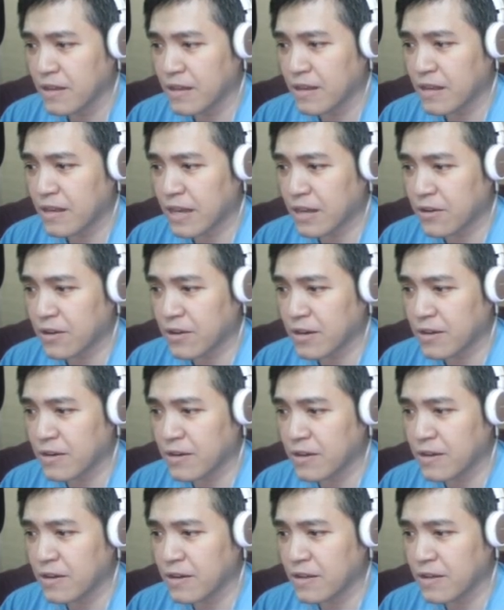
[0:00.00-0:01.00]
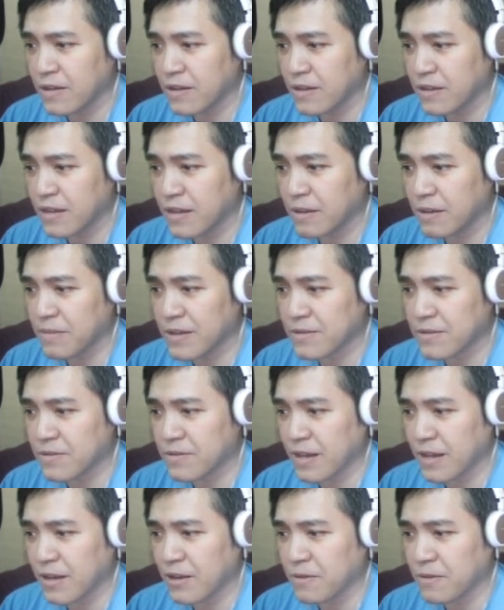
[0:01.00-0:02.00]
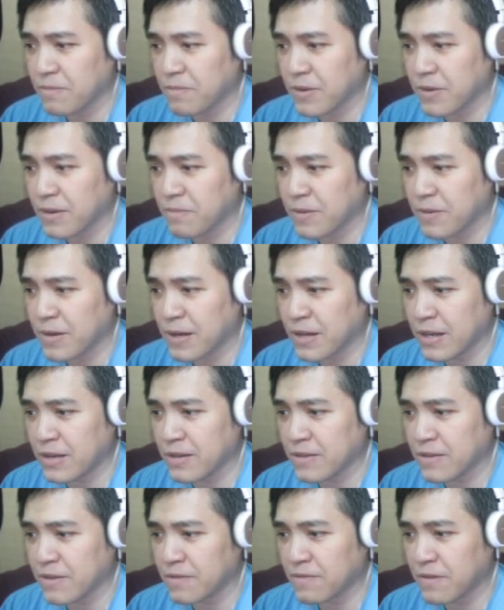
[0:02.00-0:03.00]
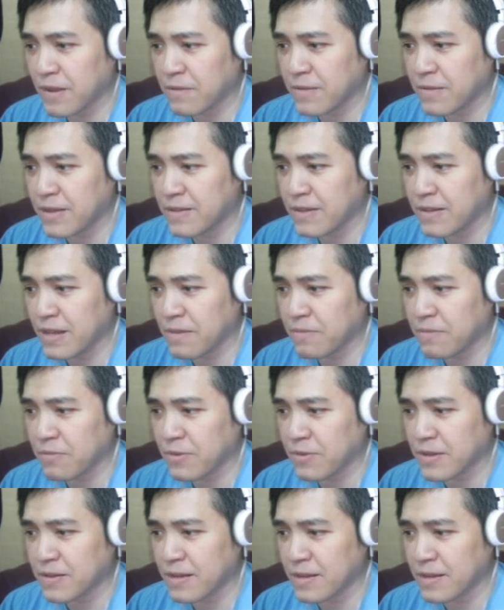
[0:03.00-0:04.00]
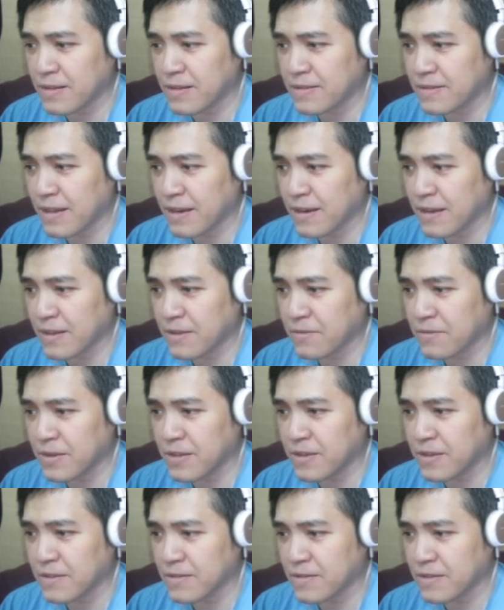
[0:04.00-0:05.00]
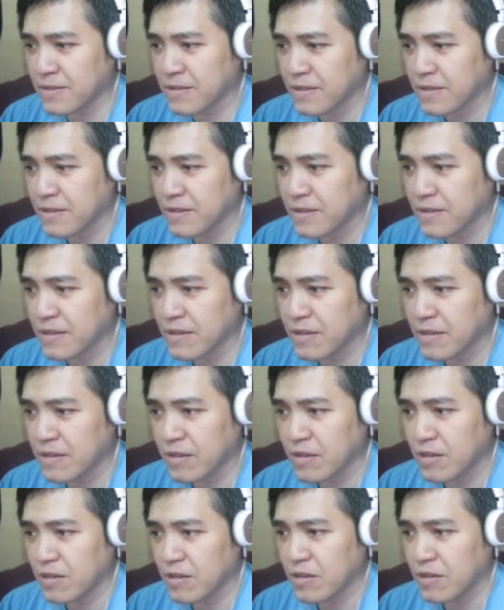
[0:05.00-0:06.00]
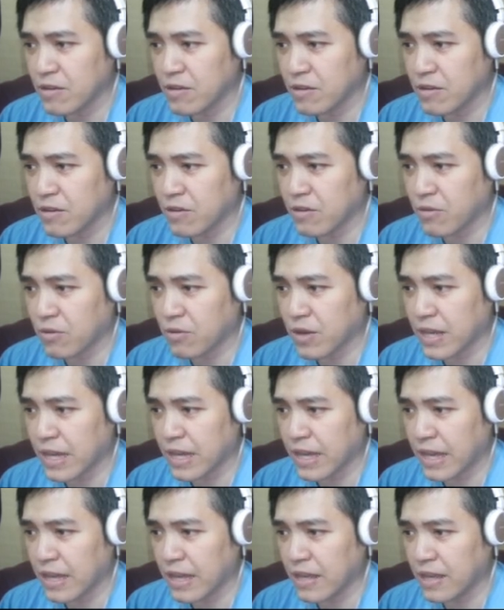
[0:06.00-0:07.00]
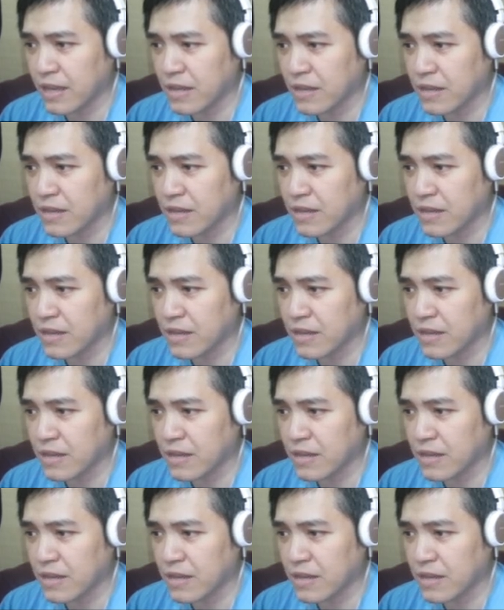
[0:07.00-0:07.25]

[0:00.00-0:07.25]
Like on Earth, they must rely on predation to survive this deep, where little sunlight reaches. Okay.